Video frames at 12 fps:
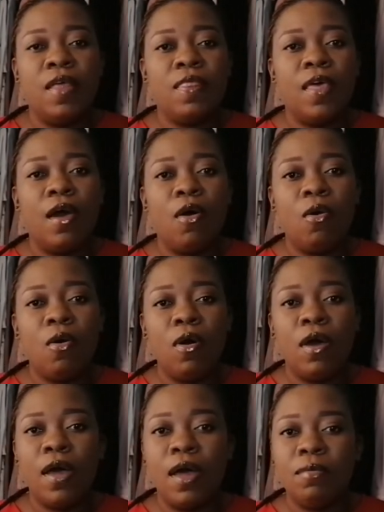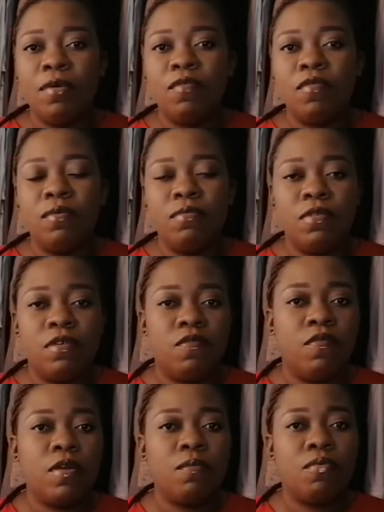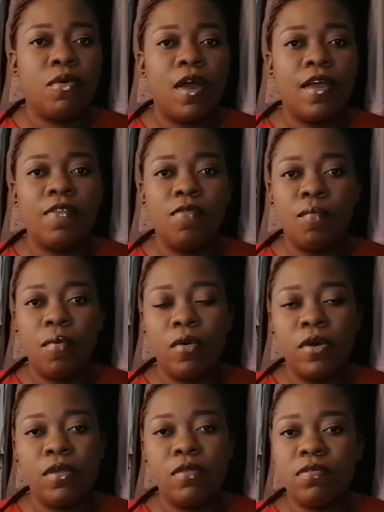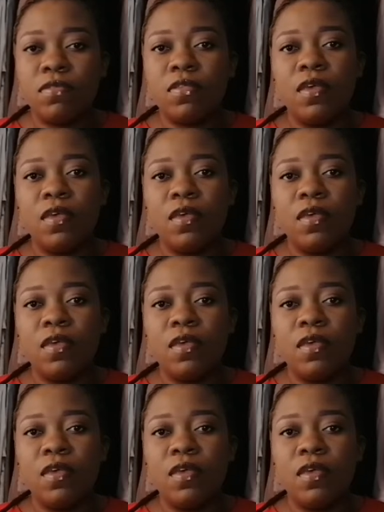and they are all coming from different price points,